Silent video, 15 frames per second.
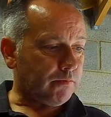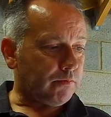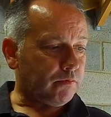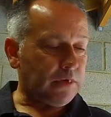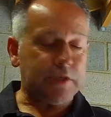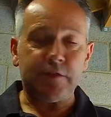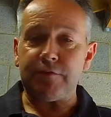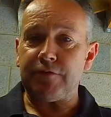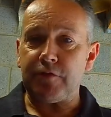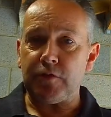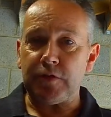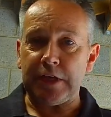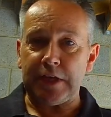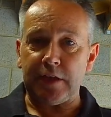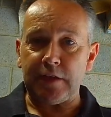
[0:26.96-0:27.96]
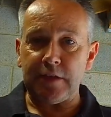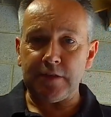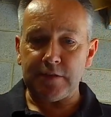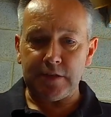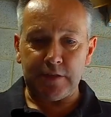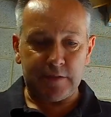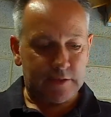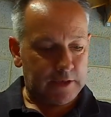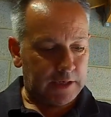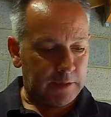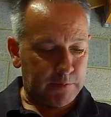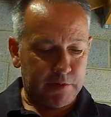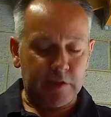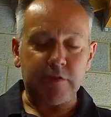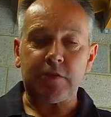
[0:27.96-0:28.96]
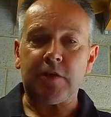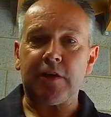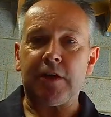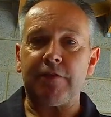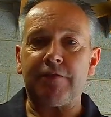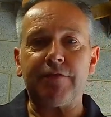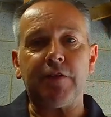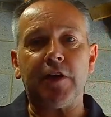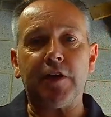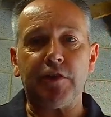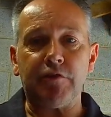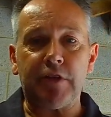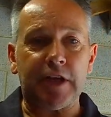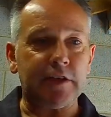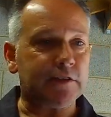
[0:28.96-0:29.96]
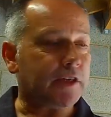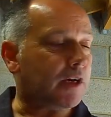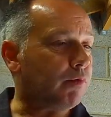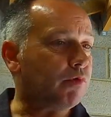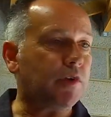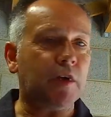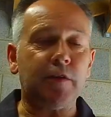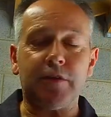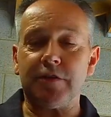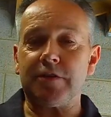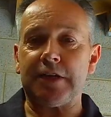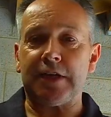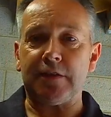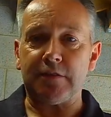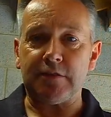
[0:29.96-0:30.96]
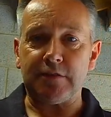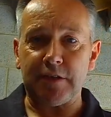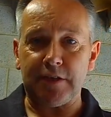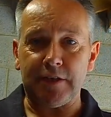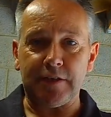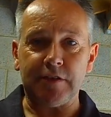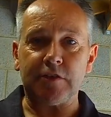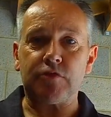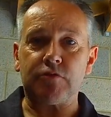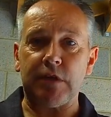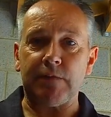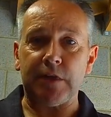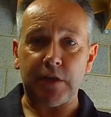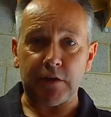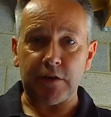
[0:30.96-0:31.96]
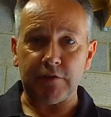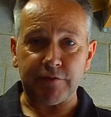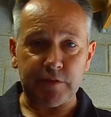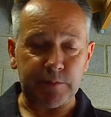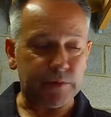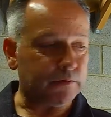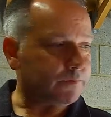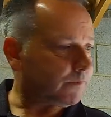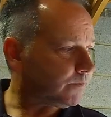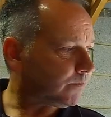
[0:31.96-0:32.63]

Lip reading: reason for getting this is anybody that's got an F900 XR will know that the standard seat is extremely uncomfortable.